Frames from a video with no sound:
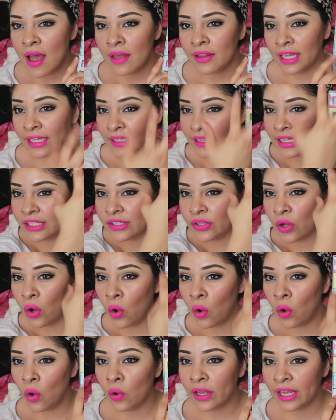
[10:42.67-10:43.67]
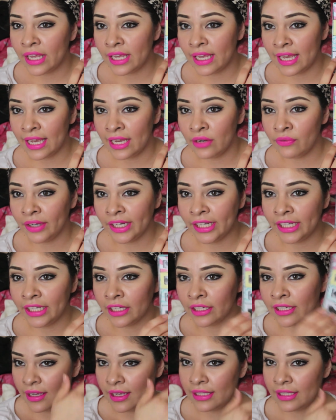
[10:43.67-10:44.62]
Like this whole kit right here.